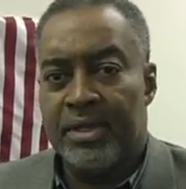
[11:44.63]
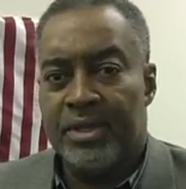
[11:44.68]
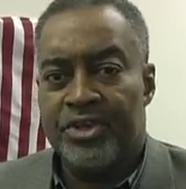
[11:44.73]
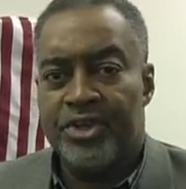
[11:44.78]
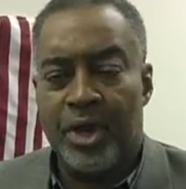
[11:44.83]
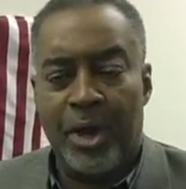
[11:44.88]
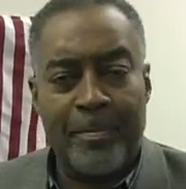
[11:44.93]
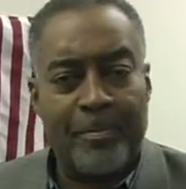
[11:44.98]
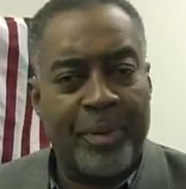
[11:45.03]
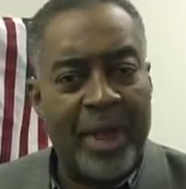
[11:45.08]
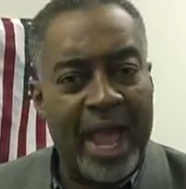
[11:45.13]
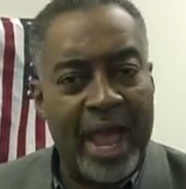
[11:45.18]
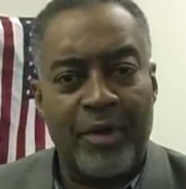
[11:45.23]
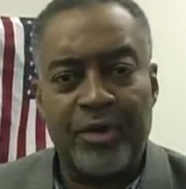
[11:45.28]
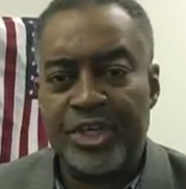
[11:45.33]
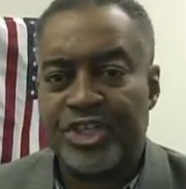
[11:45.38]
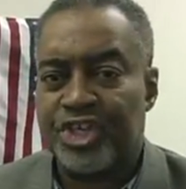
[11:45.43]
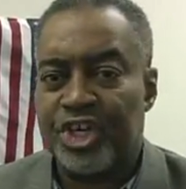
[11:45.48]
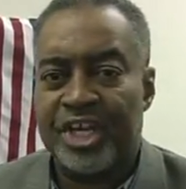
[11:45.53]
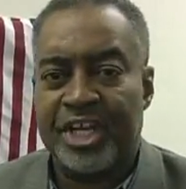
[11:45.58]
Your
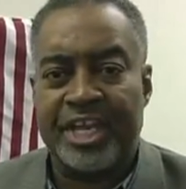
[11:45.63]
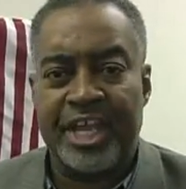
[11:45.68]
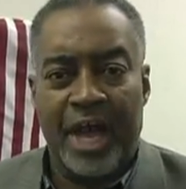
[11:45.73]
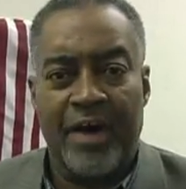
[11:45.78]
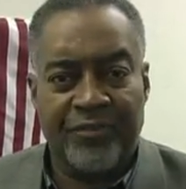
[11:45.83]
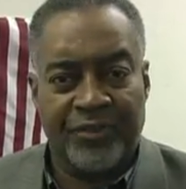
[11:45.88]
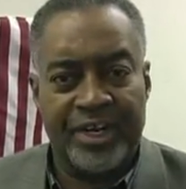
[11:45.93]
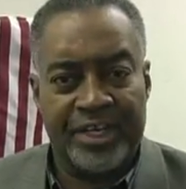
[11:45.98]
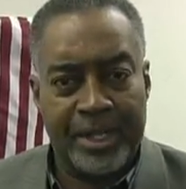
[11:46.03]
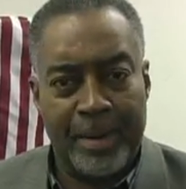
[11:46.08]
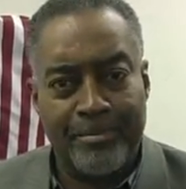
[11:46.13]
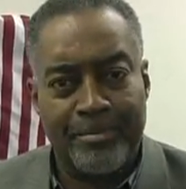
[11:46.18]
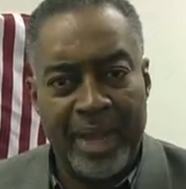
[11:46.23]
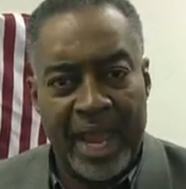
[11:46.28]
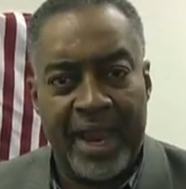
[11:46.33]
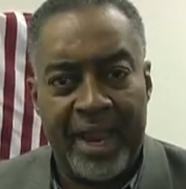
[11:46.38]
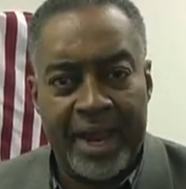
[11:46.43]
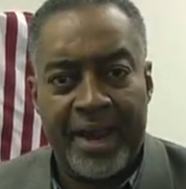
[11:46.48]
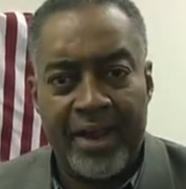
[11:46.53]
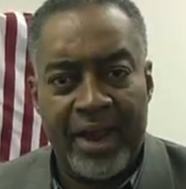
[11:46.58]
power to govern the
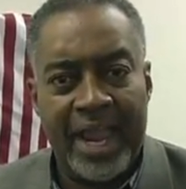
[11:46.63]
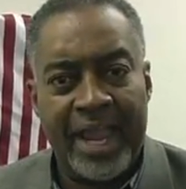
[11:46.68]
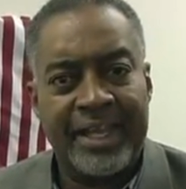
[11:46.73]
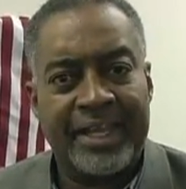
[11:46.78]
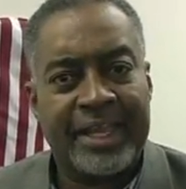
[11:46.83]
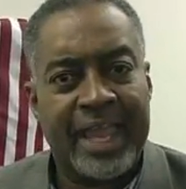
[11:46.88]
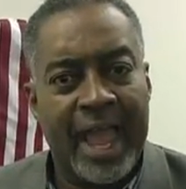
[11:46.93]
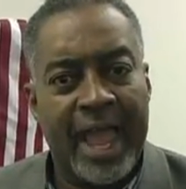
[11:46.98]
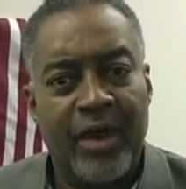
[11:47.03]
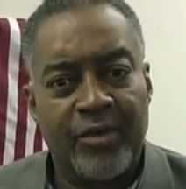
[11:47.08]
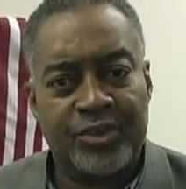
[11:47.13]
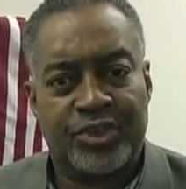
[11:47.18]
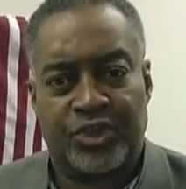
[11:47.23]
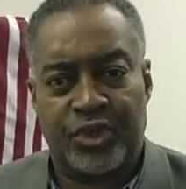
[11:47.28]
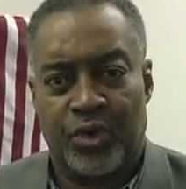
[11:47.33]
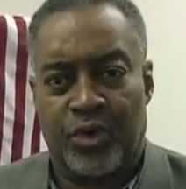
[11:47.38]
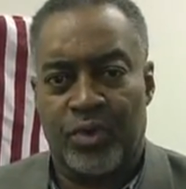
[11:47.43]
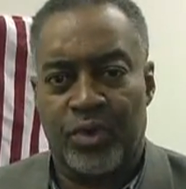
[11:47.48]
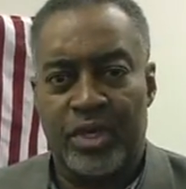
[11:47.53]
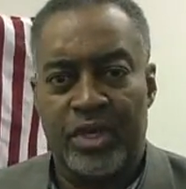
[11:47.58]
mayor and
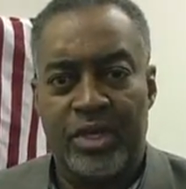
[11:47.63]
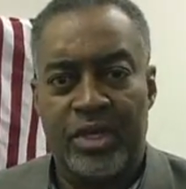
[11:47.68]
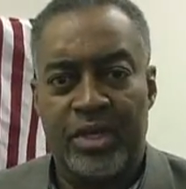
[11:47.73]
council.